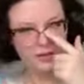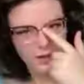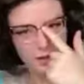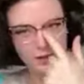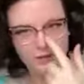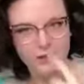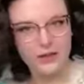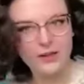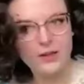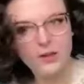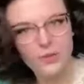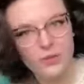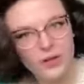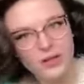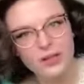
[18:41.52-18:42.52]
and then
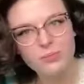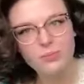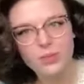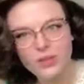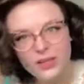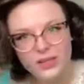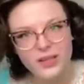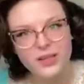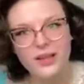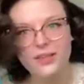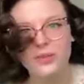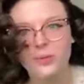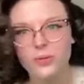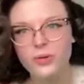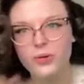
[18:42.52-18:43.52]
go in and put it in at
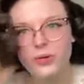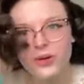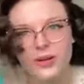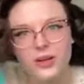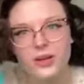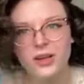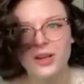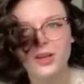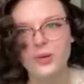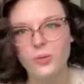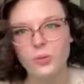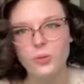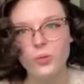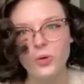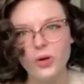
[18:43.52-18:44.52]
the root.
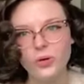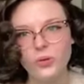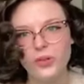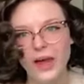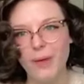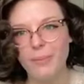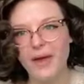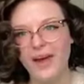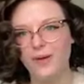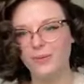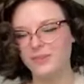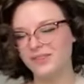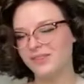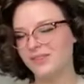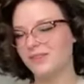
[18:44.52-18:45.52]
Woo, that
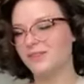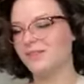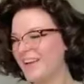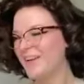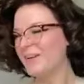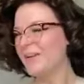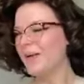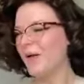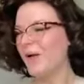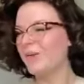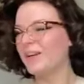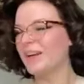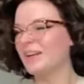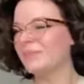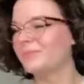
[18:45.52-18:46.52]
bounce.
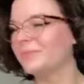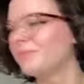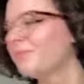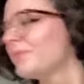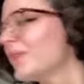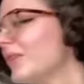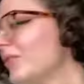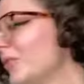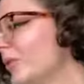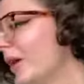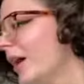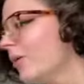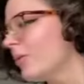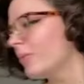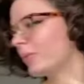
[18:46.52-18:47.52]
Okay, so
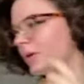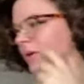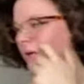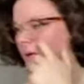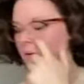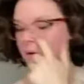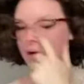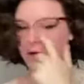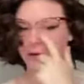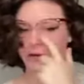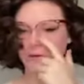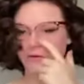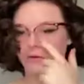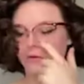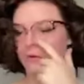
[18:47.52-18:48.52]
now what we're gonna go ahead
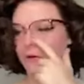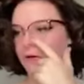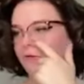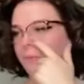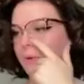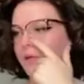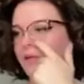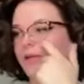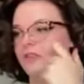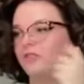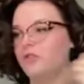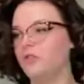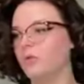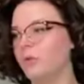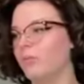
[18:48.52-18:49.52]
and do is we need
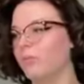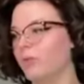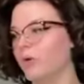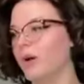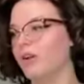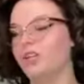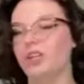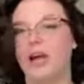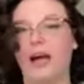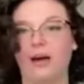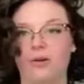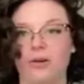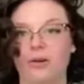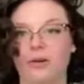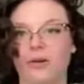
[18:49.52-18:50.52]
to brush
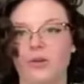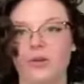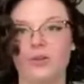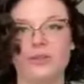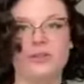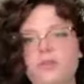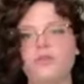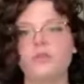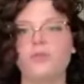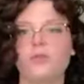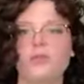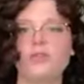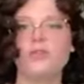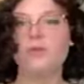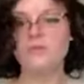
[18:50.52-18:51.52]
out our curls. So
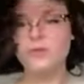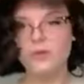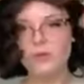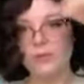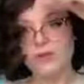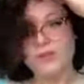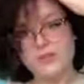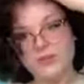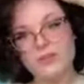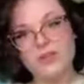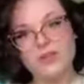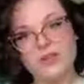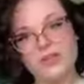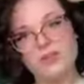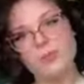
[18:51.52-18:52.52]
first and foremost, I'm
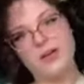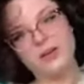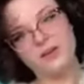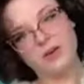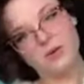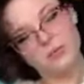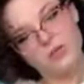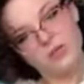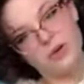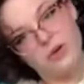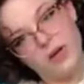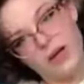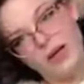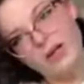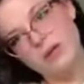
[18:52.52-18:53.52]
gonna use my comb to go
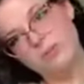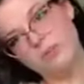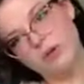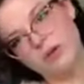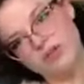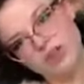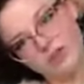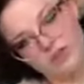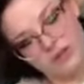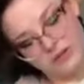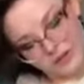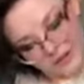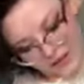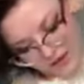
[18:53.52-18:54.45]
ahead and brush everything